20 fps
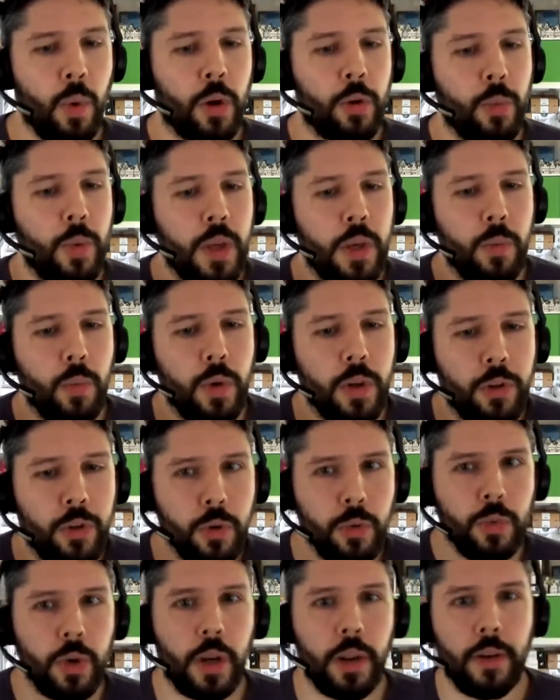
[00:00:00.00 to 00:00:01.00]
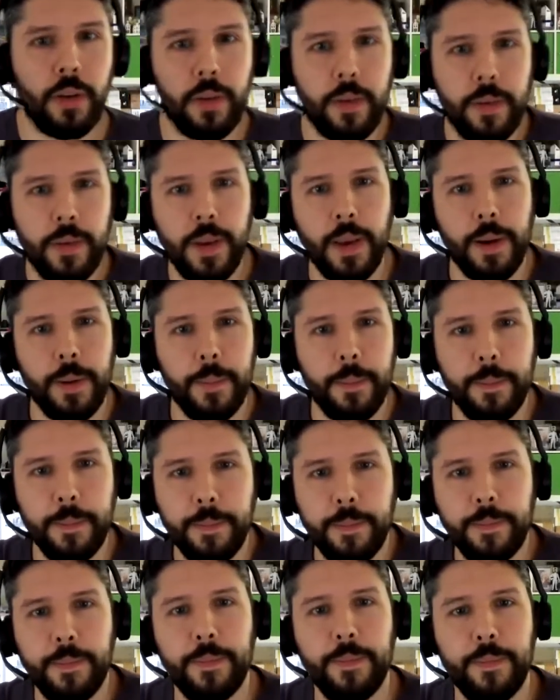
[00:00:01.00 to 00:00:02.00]
think I totally get what you're
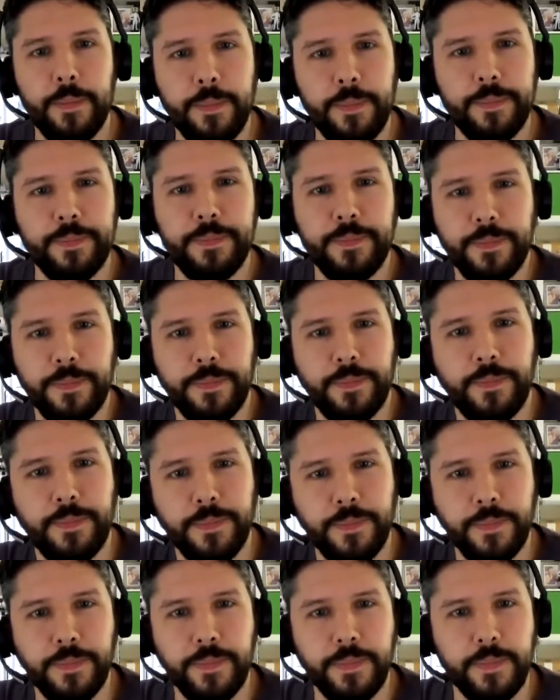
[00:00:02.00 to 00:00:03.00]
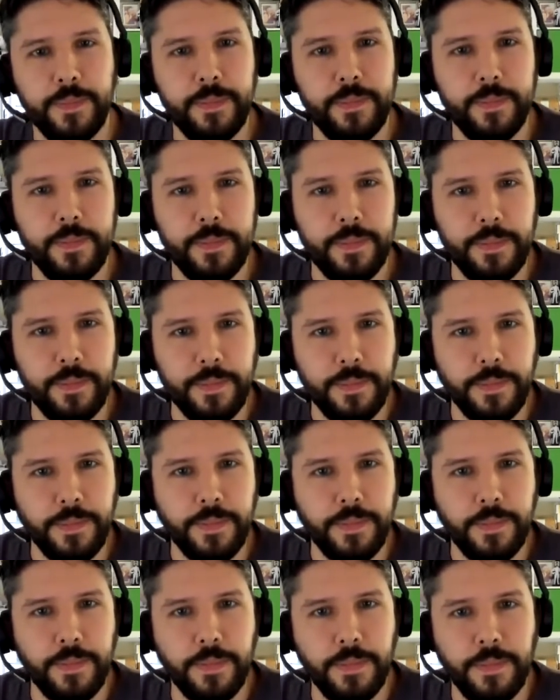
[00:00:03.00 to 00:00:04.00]
saying here. Basically,
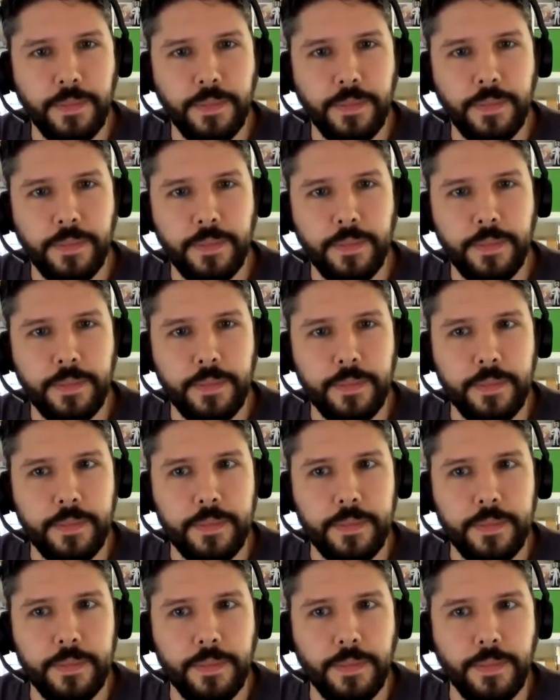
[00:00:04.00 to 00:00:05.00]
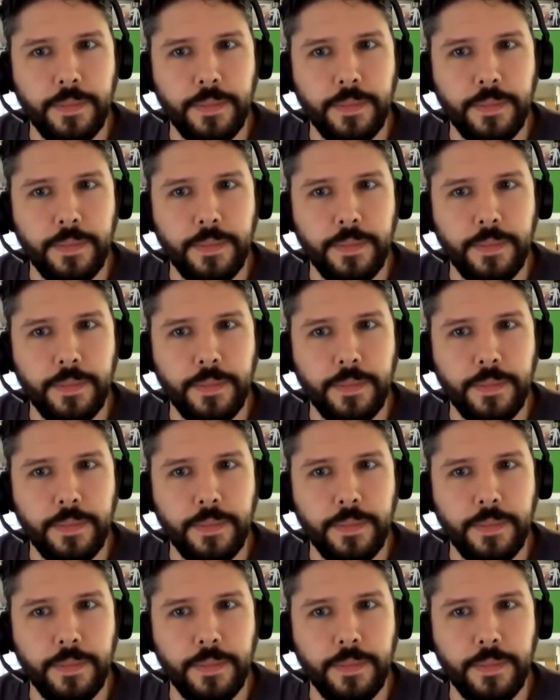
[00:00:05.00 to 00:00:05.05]
you should test the